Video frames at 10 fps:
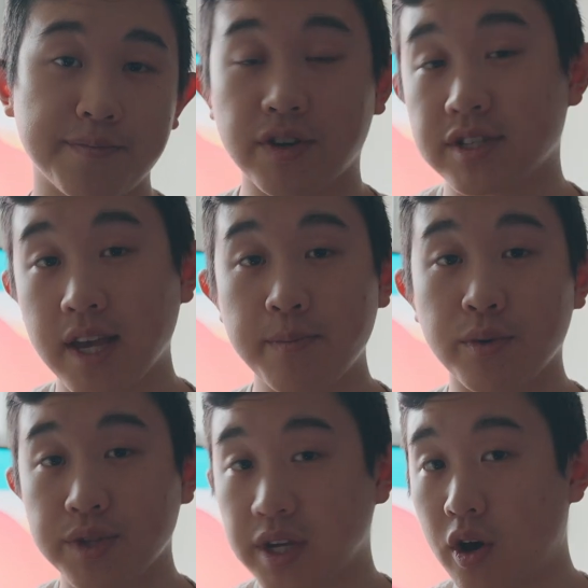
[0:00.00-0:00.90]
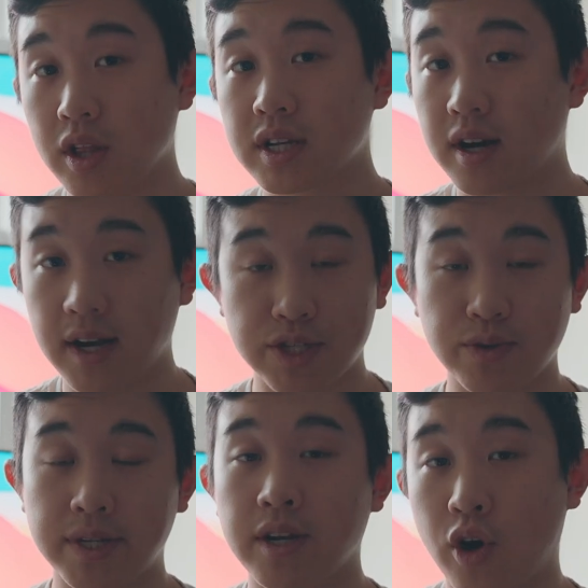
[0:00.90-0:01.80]
For example, the all-in cost to
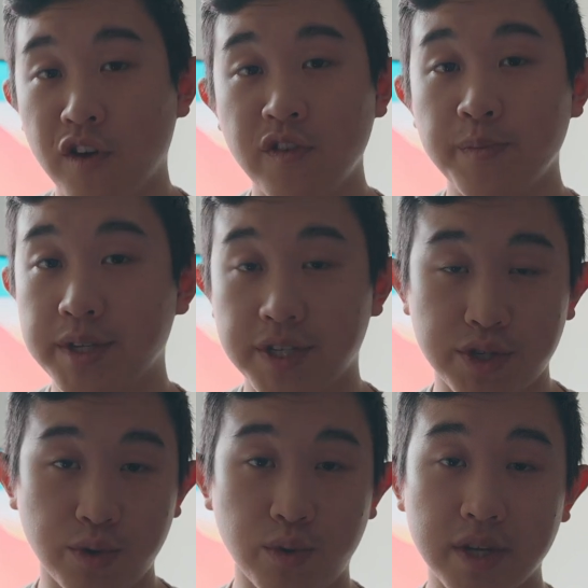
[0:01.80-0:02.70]
attend Harvard Business School